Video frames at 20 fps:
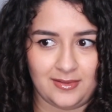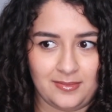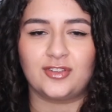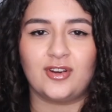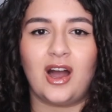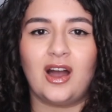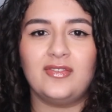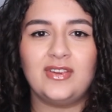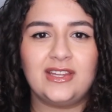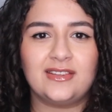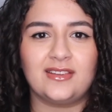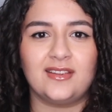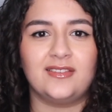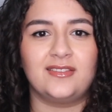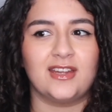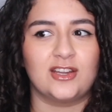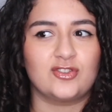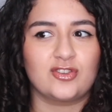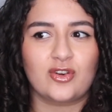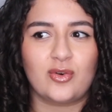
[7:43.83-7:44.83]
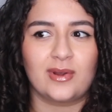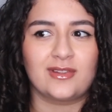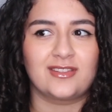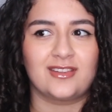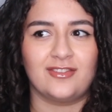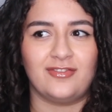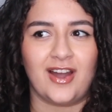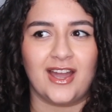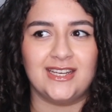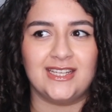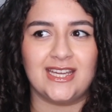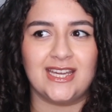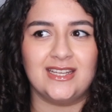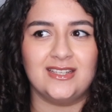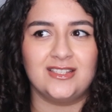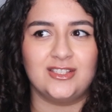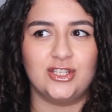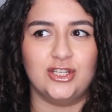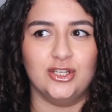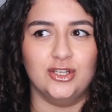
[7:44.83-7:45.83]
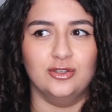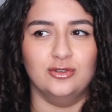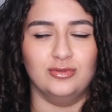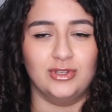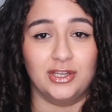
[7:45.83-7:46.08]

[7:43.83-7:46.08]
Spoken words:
So obviously Cedric wants to find it to